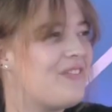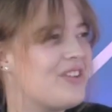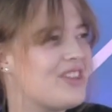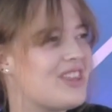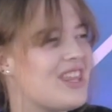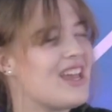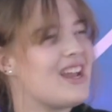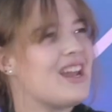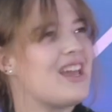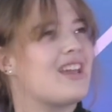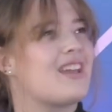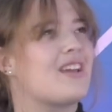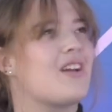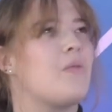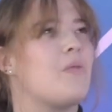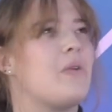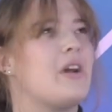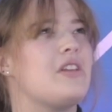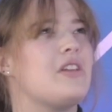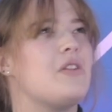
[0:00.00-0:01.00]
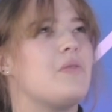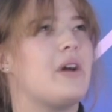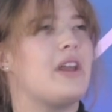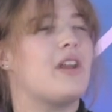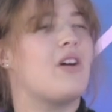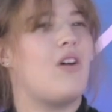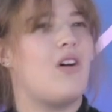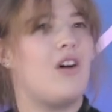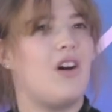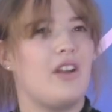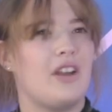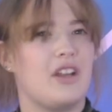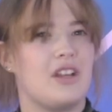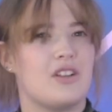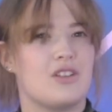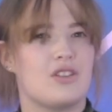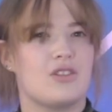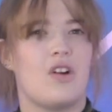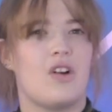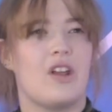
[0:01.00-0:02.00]
then, like, when you went on and you
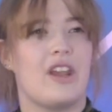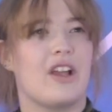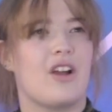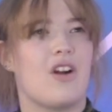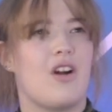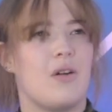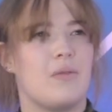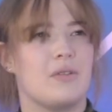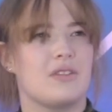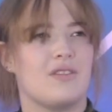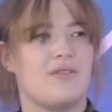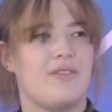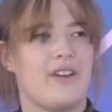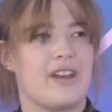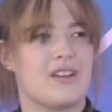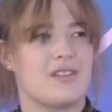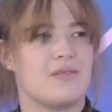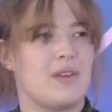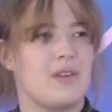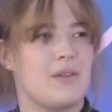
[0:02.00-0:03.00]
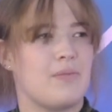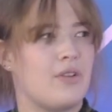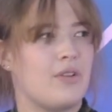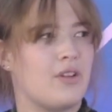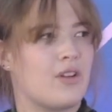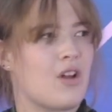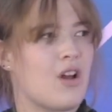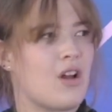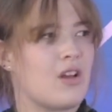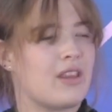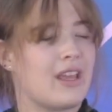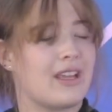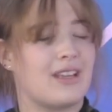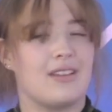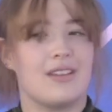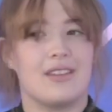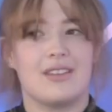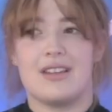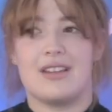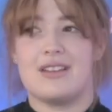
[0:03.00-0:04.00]
saw, like, how it was affecting people and mm-hmm. how,
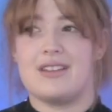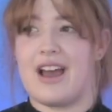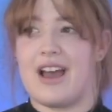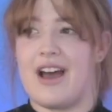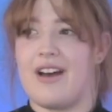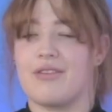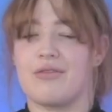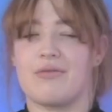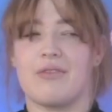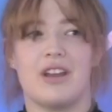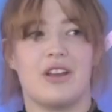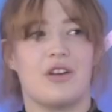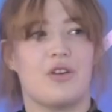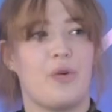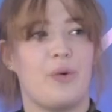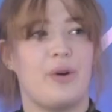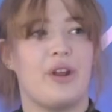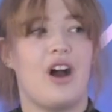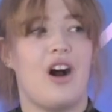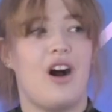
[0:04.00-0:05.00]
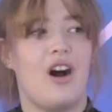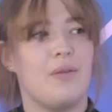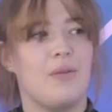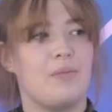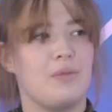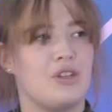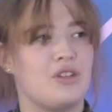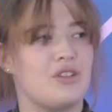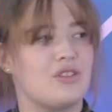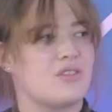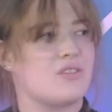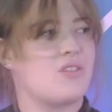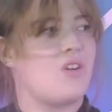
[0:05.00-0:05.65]
like, the death rate going up, you just got a